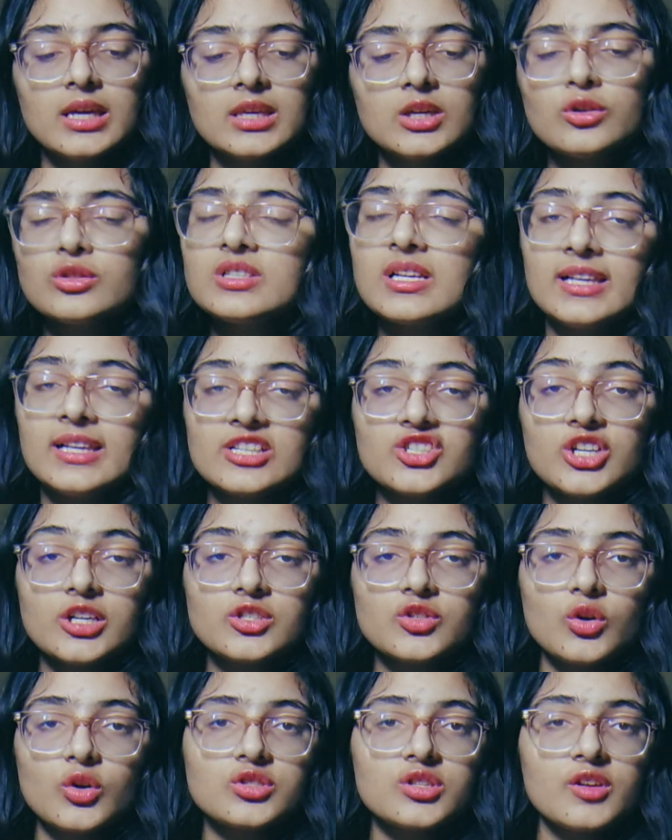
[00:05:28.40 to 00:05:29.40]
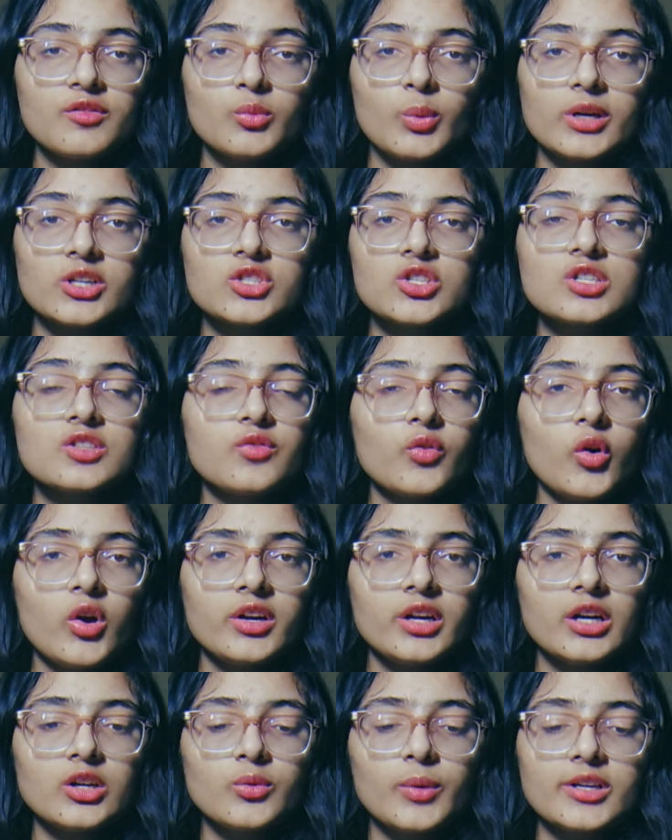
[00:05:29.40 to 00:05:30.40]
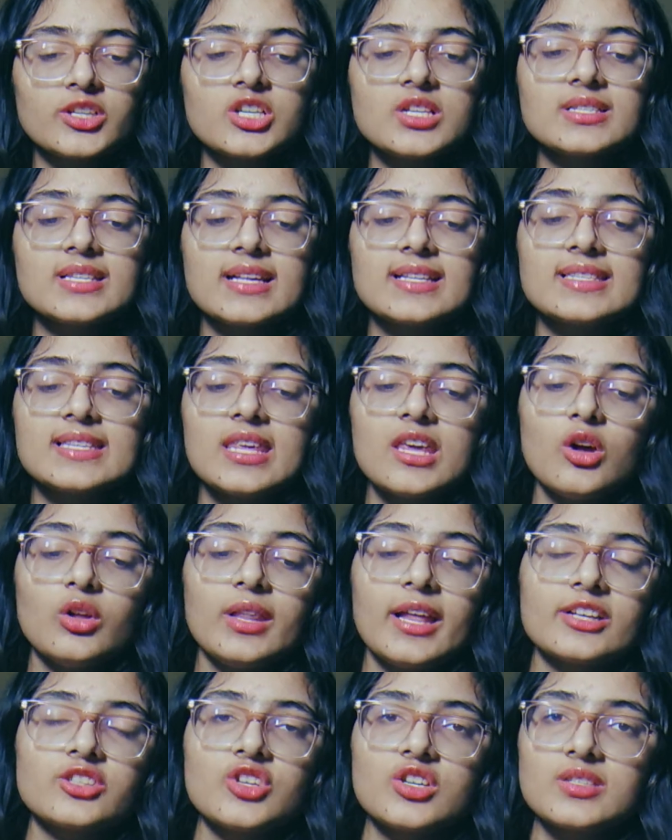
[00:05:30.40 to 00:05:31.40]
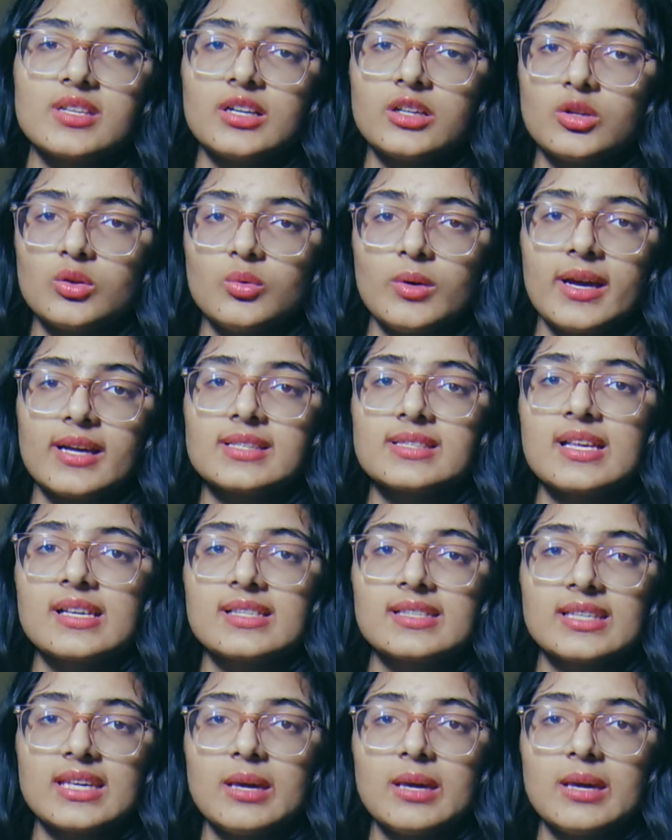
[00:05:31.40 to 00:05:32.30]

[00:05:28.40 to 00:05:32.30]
Use a legit source of questions, 400 questions, and see your lectures in 2x.